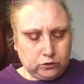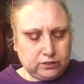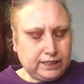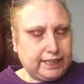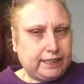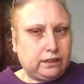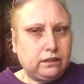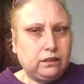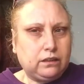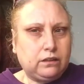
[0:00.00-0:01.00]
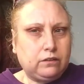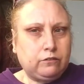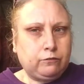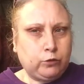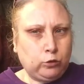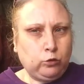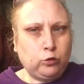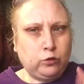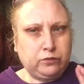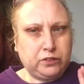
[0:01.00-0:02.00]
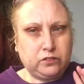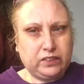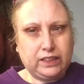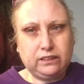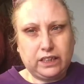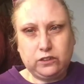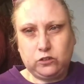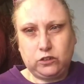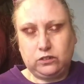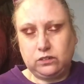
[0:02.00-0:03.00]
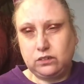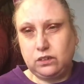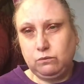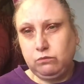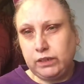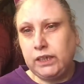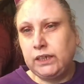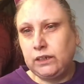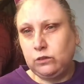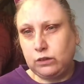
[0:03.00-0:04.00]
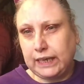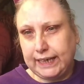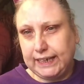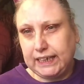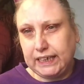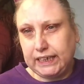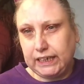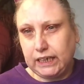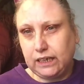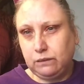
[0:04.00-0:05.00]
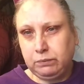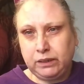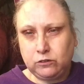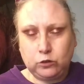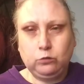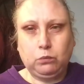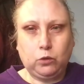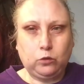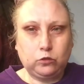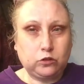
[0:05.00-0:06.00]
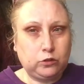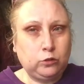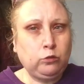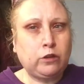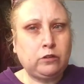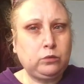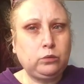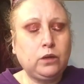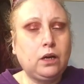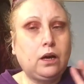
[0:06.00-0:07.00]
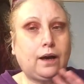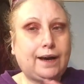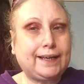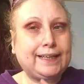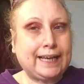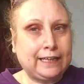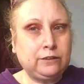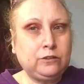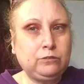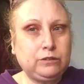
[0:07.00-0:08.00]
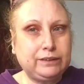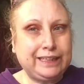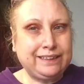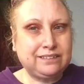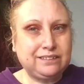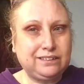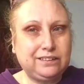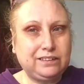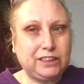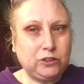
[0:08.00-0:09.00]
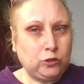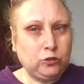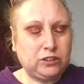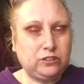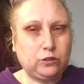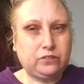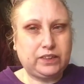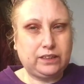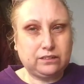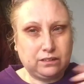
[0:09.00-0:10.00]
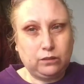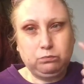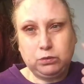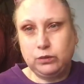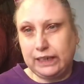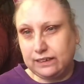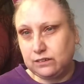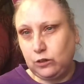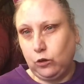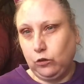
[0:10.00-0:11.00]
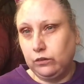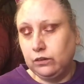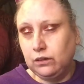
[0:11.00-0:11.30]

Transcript: skin, full coverage foundations can really look cakey and a bit too much. And although I can lessen the usage of it, so put less on,